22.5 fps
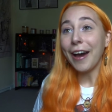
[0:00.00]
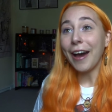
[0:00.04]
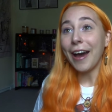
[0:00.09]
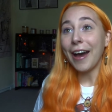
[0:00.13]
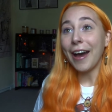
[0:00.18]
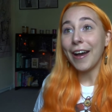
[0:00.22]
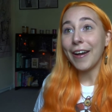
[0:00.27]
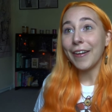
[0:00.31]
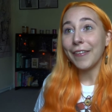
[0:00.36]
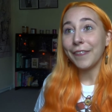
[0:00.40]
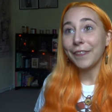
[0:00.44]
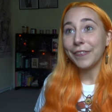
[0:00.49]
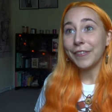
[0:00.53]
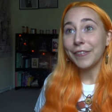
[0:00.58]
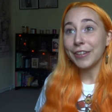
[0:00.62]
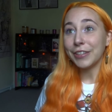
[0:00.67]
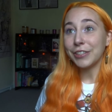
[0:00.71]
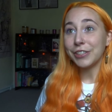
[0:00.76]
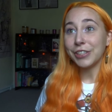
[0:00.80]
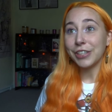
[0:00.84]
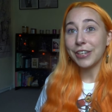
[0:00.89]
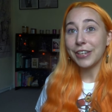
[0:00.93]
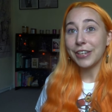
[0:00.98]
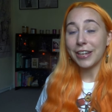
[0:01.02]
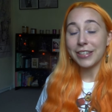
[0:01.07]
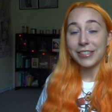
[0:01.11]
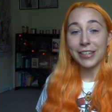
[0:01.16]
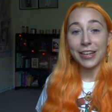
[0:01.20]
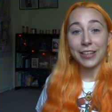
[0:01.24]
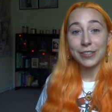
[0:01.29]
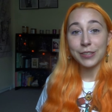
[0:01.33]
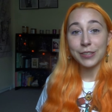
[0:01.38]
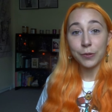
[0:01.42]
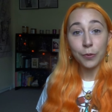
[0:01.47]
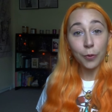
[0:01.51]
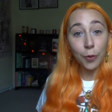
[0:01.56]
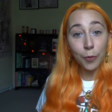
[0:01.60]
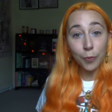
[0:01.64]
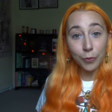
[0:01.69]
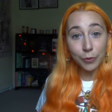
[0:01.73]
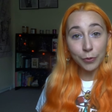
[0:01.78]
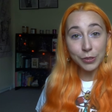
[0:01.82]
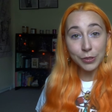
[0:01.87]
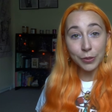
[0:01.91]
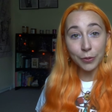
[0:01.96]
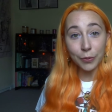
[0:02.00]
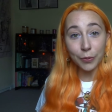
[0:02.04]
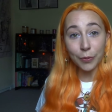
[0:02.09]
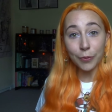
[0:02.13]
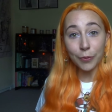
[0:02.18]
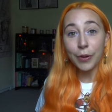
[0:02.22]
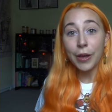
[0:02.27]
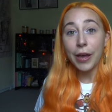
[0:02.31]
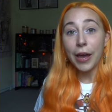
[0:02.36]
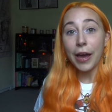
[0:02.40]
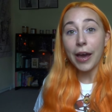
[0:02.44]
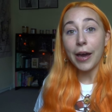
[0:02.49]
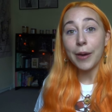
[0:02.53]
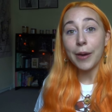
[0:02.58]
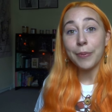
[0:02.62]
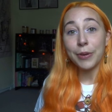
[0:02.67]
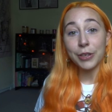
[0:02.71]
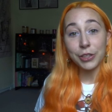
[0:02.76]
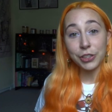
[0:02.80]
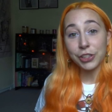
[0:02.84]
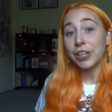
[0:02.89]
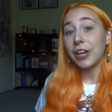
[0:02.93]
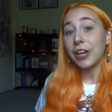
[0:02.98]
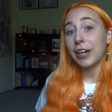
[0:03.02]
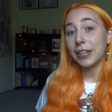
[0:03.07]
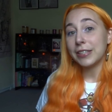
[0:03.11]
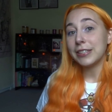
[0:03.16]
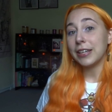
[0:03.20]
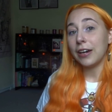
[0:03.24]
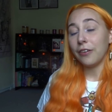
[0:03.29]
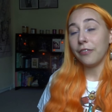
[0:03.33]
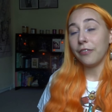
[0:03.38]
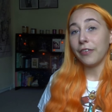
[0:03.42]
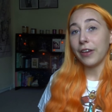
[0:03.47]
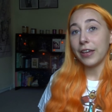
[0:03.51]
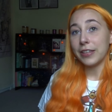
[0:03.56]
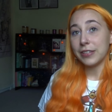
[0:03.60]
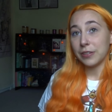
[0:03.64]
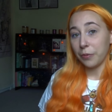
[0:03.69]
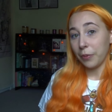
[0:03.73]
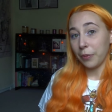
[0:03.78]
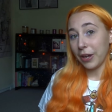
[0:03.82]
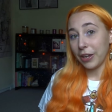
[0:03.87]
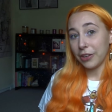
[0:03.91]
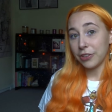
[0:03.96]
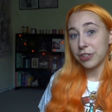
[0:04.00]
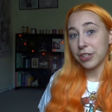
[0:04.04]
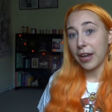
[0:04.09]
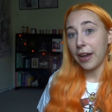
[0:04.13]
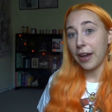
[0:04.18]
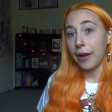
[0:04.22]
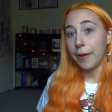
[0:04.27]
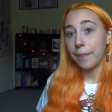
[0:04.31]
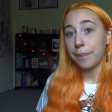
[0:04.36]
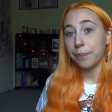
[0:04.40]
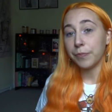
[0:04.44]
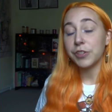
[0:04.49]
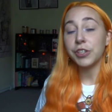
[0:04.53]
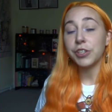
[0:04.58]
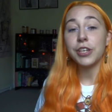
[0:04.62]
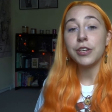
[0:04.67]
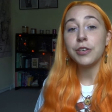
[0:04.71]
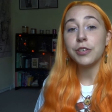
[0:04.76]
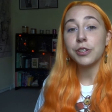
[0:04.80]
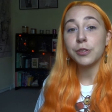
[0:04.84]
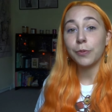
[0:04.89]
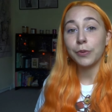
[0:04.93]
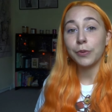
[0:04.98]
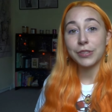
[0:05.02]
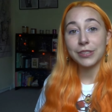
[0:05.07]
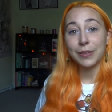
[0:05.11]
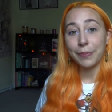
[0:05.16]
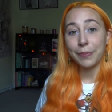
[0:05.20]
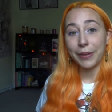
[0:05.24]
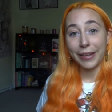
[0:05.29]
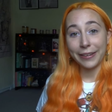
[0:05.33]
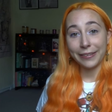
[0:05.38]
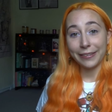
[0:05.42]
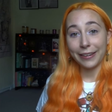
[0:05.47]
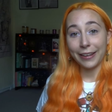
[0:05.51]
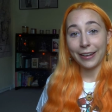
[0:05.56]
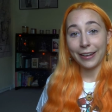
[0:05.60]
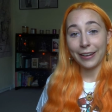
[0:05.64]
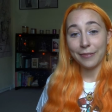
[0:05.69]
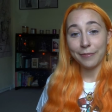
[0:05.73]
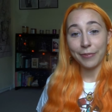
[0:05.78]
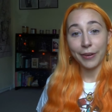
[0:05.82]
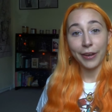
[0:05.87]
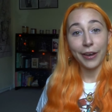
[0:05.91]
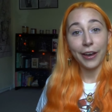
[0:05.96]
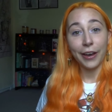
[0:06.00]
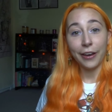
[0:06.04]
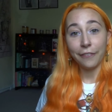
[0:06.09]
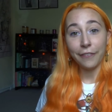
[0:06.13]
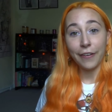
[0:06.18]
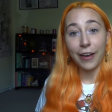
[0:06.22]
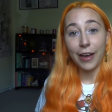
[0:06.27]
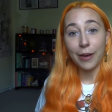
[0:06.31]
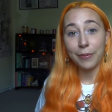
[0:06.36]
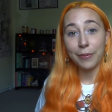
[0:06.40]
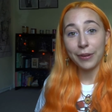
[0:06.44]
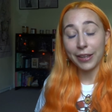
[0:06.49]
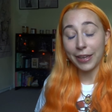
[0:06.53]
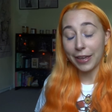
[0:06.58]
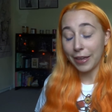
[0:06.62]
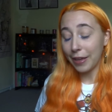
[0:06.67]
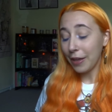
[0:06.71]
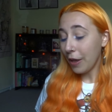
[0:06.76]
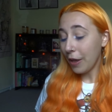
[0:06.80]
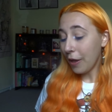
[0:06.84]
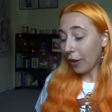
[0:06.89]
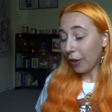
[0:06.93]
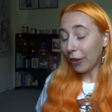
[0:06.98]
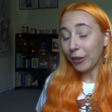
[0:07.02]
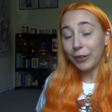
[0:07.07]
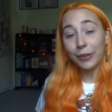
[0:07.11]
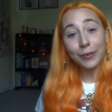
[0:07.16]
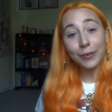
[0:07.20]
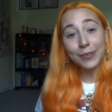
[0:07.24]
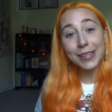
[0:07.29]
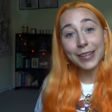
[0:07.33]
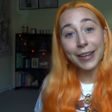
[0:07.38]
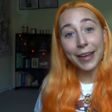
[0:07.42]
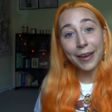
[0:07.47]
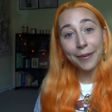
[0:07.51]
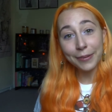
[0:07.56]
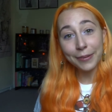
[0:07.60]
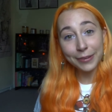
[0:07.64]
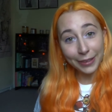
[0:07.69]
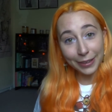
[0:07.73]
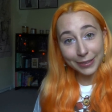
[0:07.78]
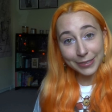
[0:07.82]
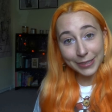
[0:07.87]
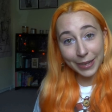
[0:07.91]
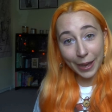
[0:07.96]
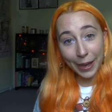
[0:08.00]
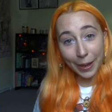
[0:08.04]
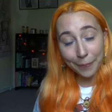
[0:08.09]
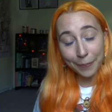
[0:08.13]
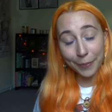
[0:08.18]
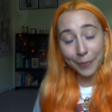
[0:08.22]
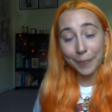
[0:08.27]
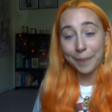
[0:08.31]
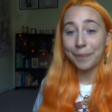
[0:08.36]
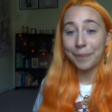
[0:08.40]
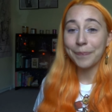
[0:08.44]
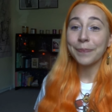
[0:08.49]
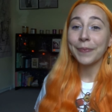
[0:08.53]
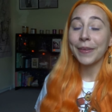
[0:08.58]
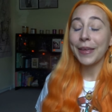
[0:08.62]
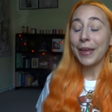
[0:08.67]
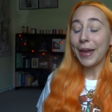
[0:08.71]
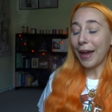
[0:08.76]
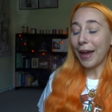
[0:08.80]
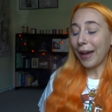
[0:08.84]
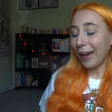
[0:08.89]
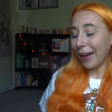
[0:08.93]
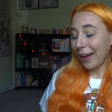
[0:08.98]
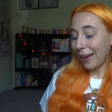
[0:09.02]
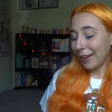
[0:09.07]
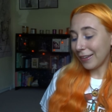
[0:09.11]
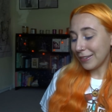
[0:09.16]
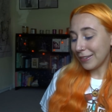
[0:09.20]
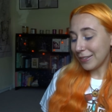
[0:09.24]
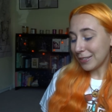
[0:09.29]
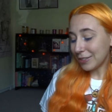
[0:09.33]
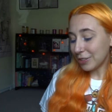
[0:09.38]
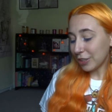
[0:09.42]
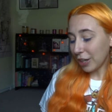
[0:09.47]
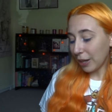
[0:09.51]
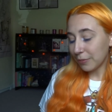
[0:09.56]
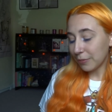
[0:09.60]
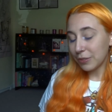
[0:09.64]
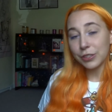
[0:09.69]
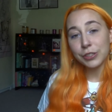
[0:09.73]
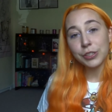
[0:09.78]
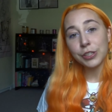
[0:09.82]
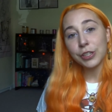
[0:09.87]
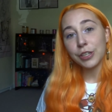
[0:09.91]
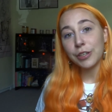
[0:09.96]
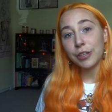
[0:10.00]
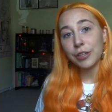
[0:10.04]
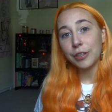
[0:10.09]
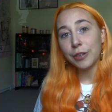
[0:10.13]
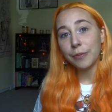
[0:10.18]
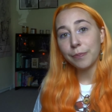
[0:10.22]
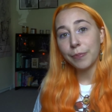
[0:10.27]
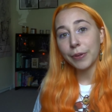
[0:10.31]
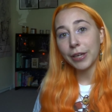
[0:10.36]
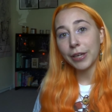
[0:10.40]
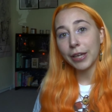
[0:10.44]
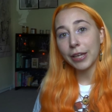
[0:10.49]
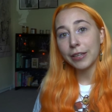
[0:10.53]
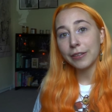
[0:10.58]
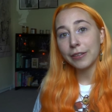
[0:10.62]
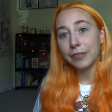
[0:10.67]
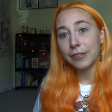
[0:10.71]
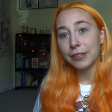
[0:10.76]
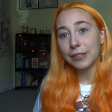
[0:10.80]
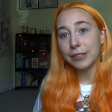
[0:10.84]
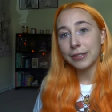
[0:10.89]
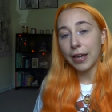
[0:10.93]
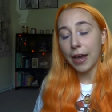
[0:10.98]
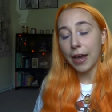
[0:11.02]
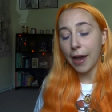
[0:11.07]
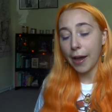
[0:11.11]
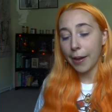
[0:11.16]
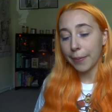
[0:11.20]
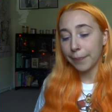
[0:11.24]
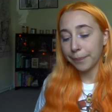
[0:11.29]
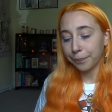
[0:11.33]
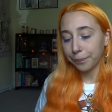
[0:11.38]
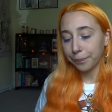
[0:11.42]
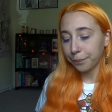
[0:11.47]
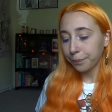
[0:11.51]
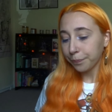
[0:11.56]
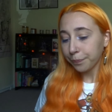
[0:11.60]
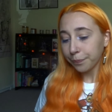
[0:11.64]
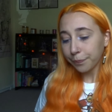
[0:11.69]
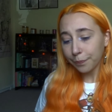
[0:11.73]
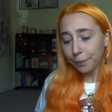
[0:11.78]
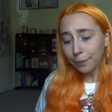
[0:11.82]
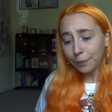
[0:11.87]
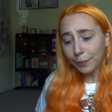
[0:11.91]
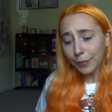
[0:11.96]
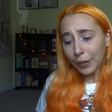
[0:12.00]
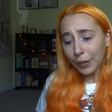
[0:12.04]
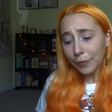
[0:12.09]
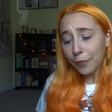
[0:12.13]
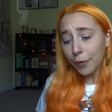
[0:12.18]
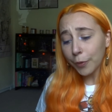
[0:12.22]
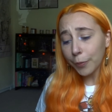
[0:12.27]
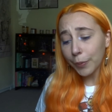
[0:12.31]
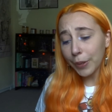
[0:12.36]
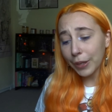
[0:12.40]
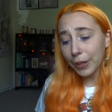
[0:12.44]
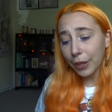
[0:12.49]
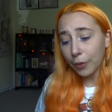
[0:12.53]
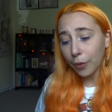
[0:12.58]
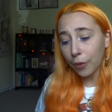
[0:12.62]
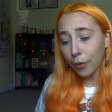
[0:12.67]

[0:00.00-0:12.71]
and she attends a normal school, but she herself is a witch. Um, she just wants to blend in, but her family are not allowing that to happen and chapter 2 begins um, following a